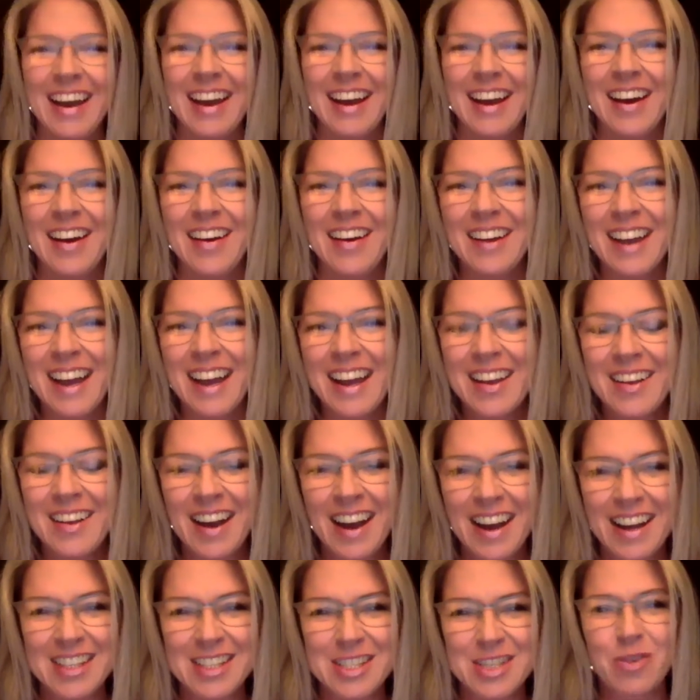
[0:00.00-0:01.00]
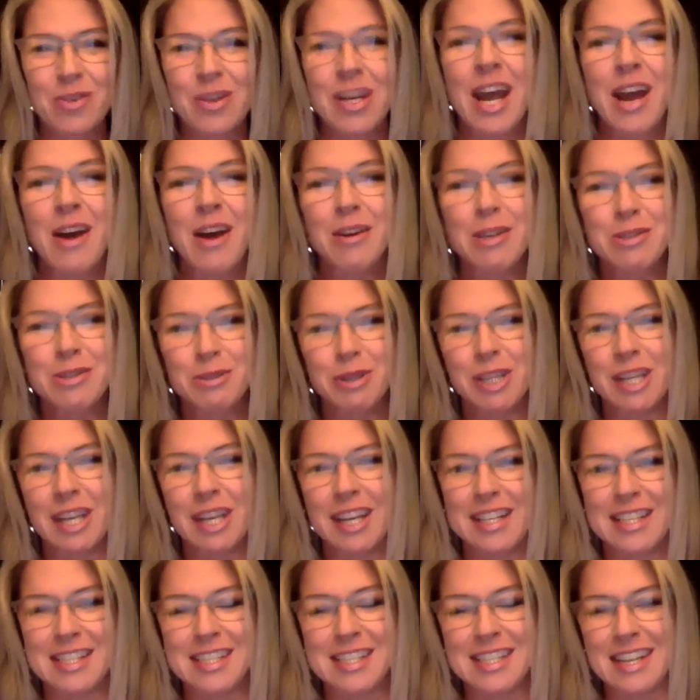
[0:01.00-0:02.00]
Okay, guys. So now it's really
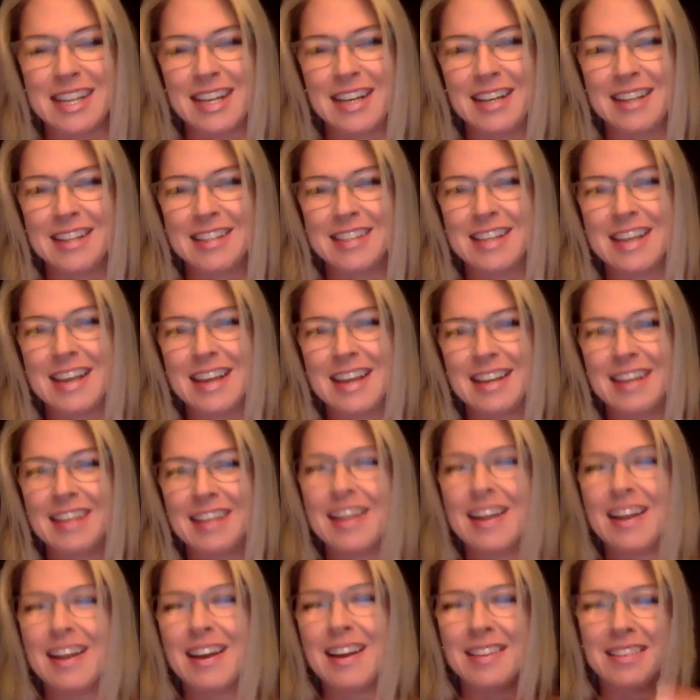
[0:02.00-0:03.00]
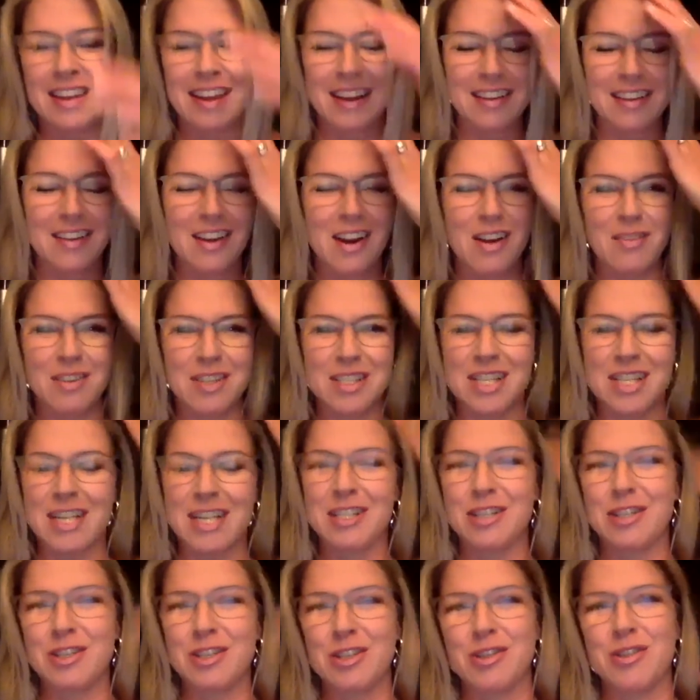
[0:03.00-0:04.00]
end scene, because that
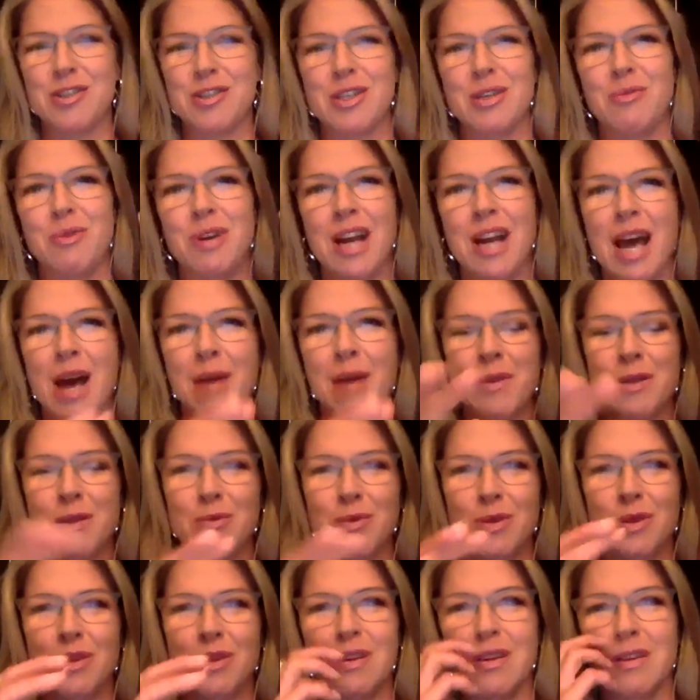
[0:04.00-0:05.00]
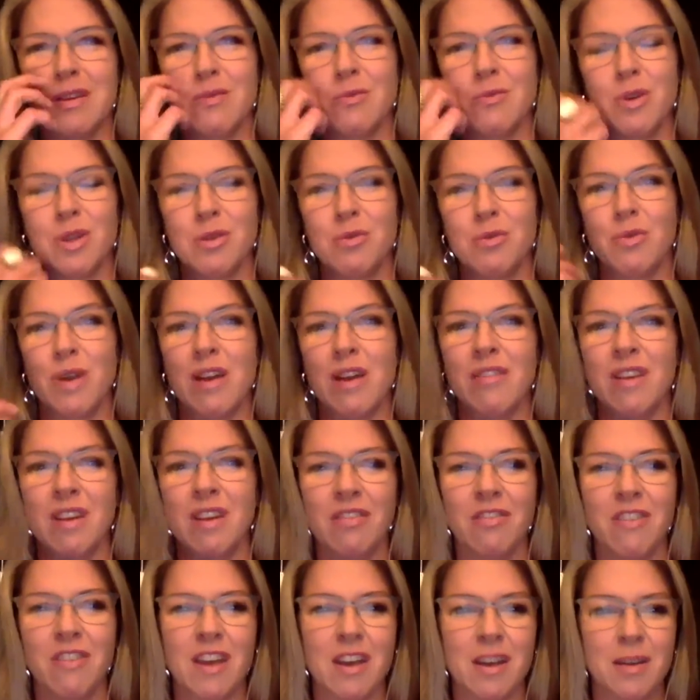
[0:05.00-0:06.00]
conversation is usually what happens with the raving
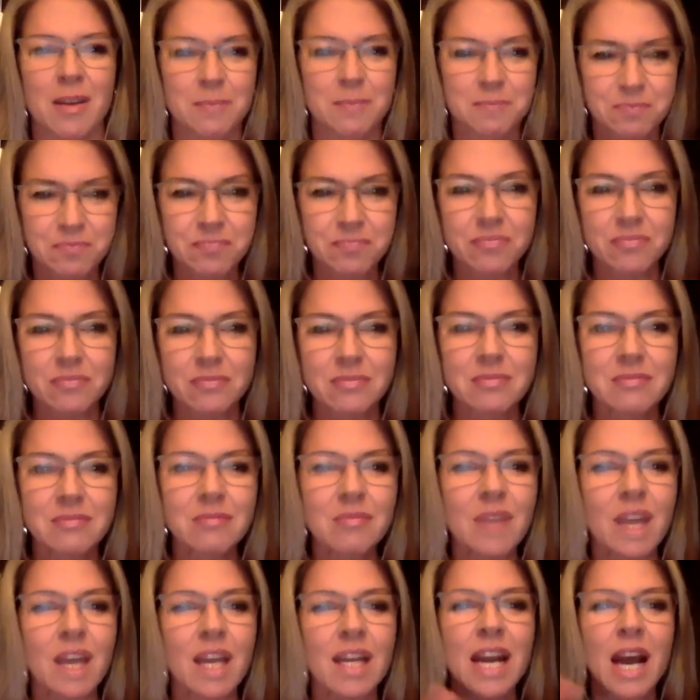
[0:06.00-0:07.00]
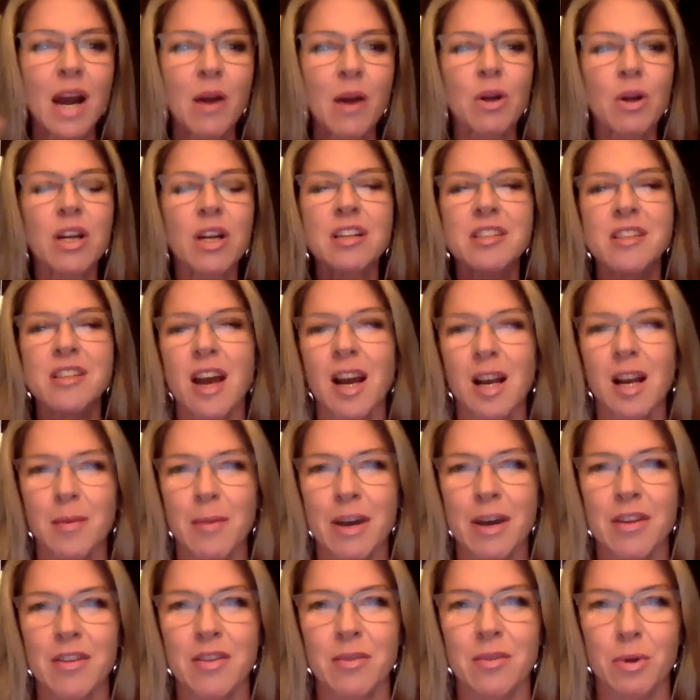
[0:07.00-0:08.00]
fan. And now we're going
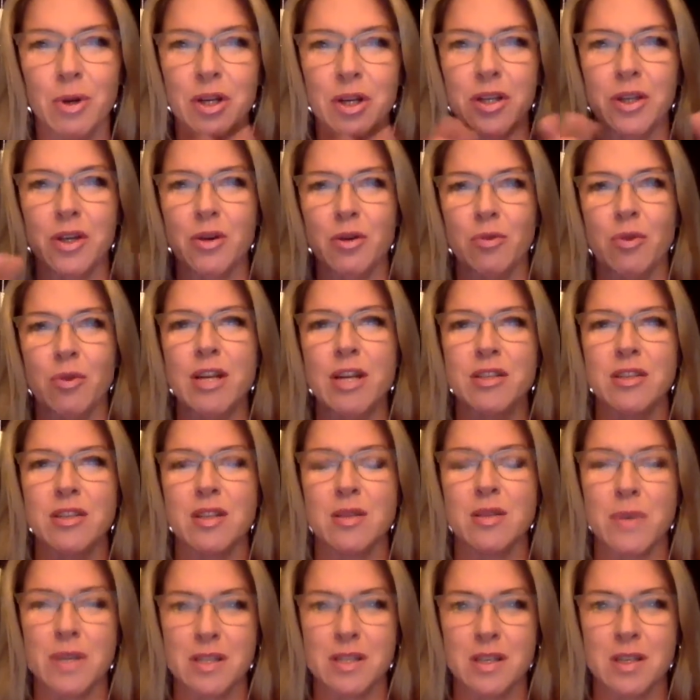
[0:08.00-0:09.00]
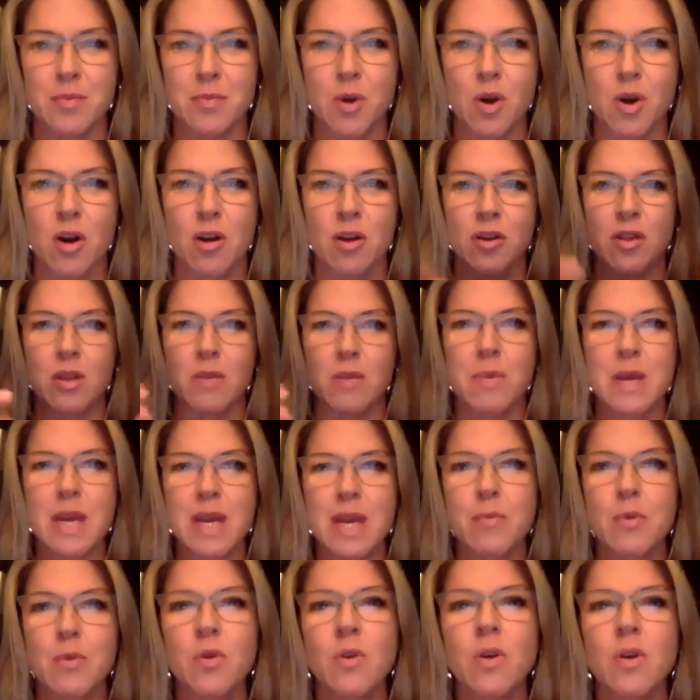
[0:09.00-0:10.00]
to go right to the business partner, the
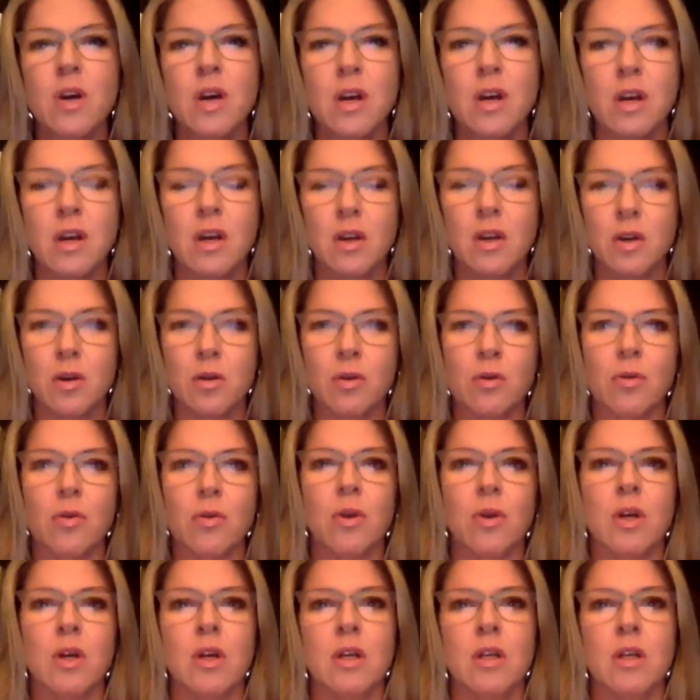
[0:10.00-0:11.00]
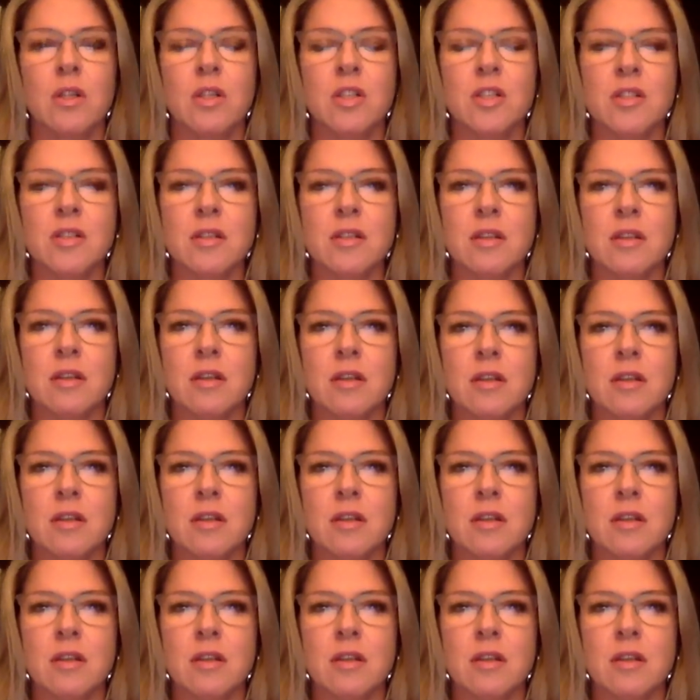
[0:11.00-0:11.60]
people who just